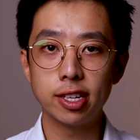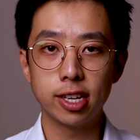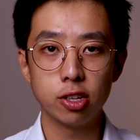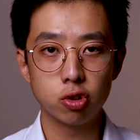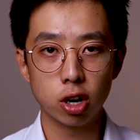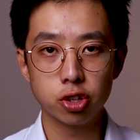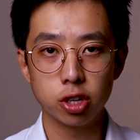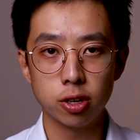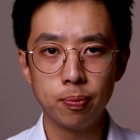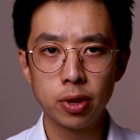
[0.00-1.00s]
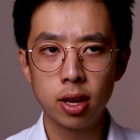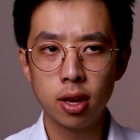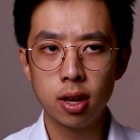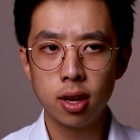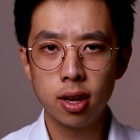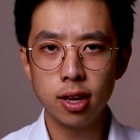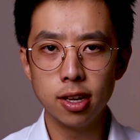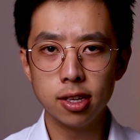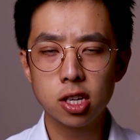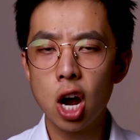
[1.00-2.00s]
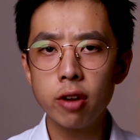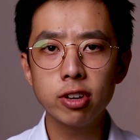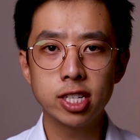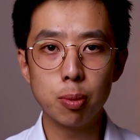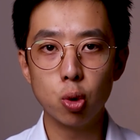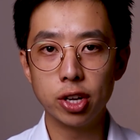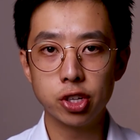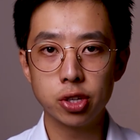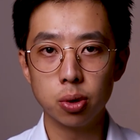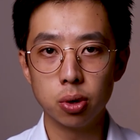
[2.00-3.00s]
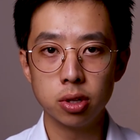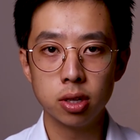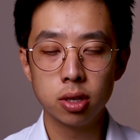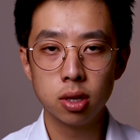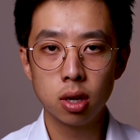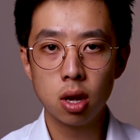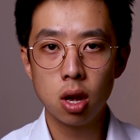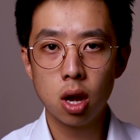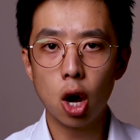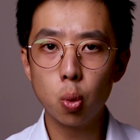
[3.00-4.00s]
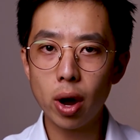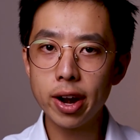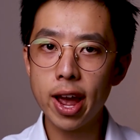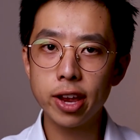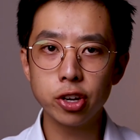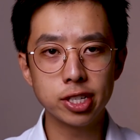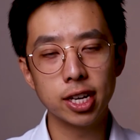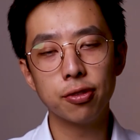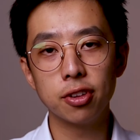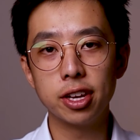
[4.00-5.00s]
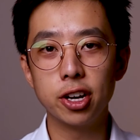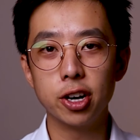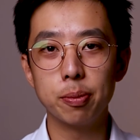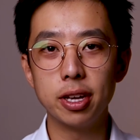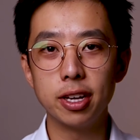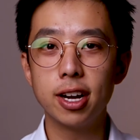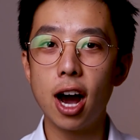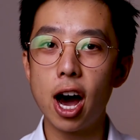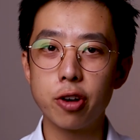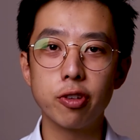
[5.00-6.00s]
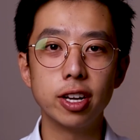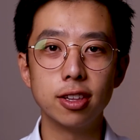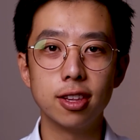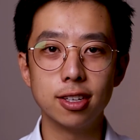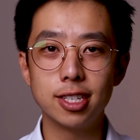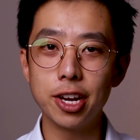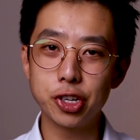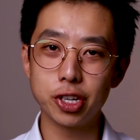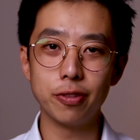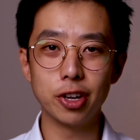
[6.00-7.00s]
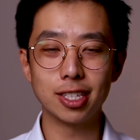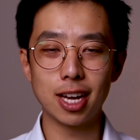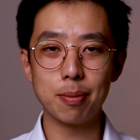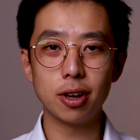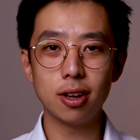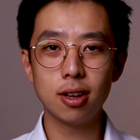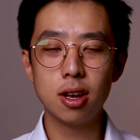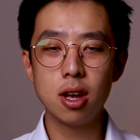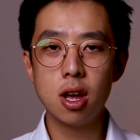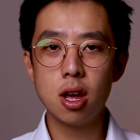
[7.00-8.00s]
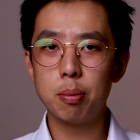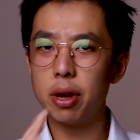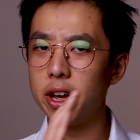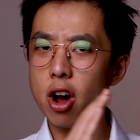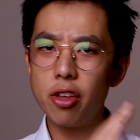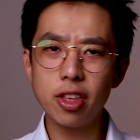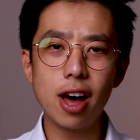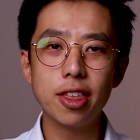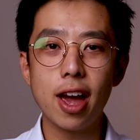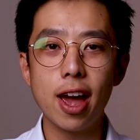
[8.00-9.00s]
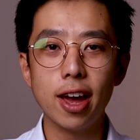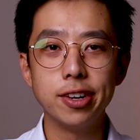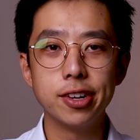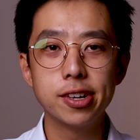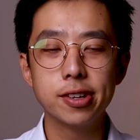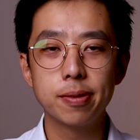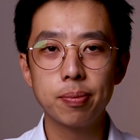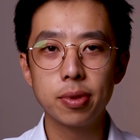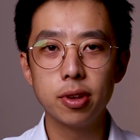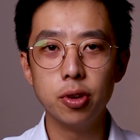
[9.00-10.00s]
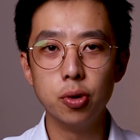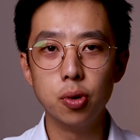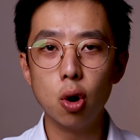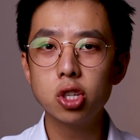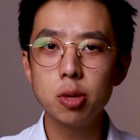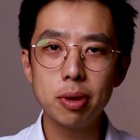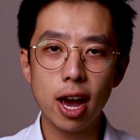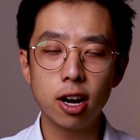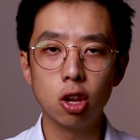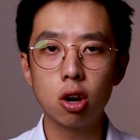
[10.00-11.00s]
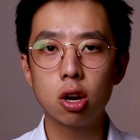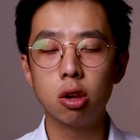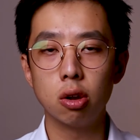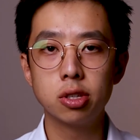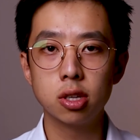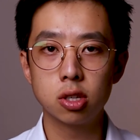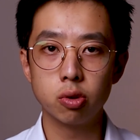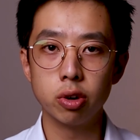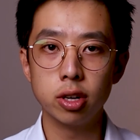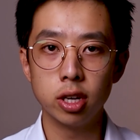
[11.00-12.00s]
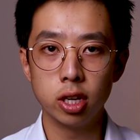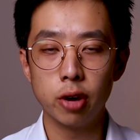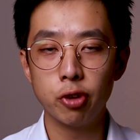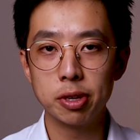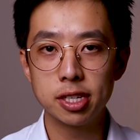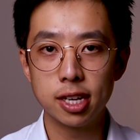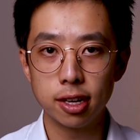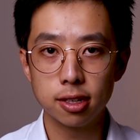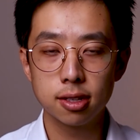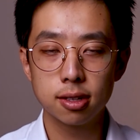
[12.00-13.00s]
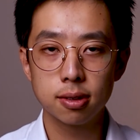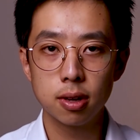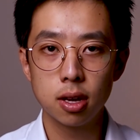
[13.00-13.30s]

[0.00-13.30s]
essay structure is kind of a double-edged sword. On one hand, you're definitely going to be garnering the attention of your examiner, but on the other hand, you'll also be at a lot closer scrutiny of your mistakes.